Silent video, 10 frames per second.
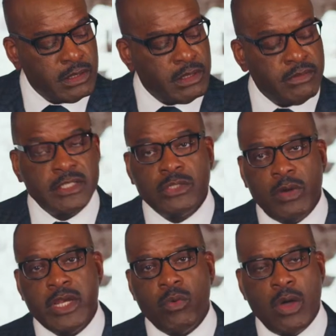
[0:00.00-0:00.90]
This is
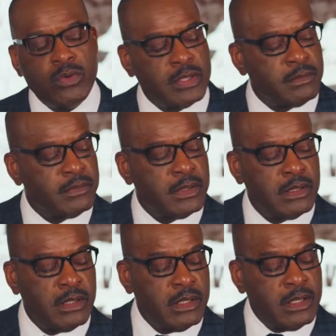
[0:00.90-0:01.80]
what he wrote.
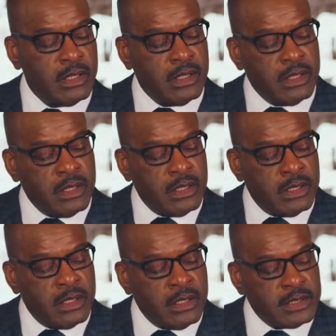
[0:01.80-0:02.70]

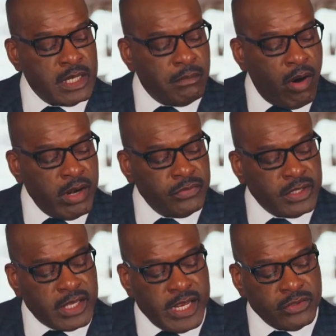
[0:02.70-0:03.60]
He said, Martin Luther
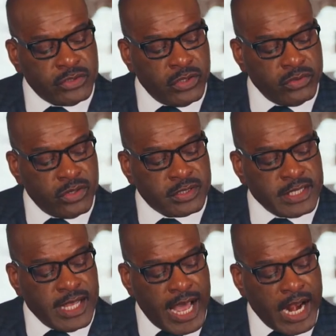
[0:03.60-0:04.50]
King Jr.'s
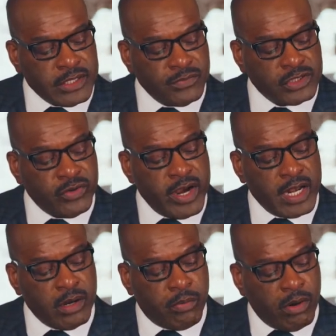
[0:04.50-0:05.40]
theology was very
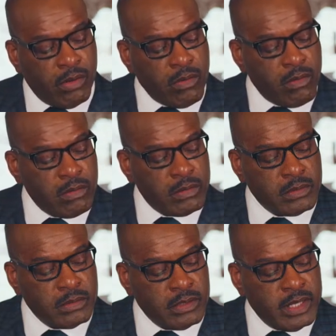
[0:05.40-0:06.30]
liberal.
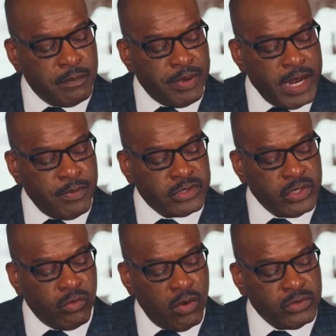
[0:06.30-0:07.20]
In papers he
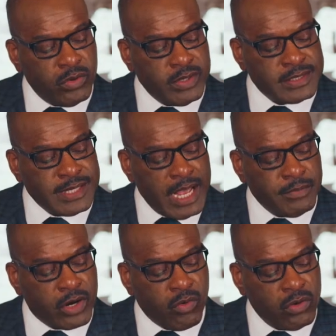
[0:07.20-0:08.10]
wrote during his time
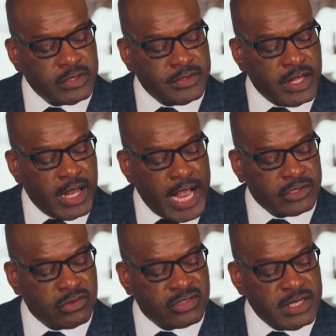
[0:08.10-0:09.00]
at Crozet
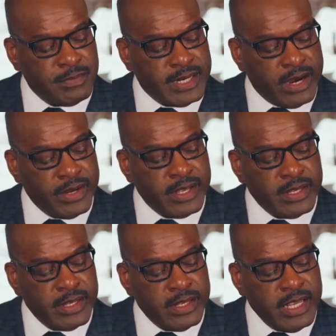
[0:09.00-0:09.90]
Theological Seminary,
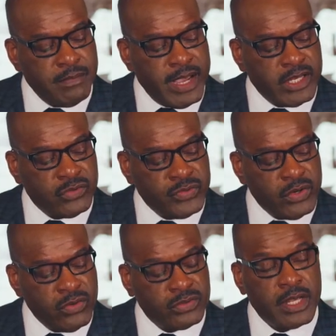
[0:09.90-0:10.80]
he made his
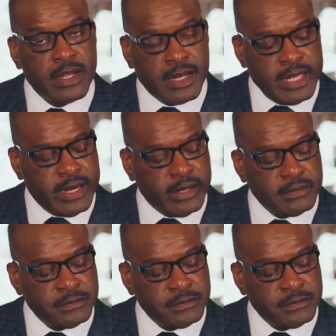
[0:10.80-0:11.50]
views clear.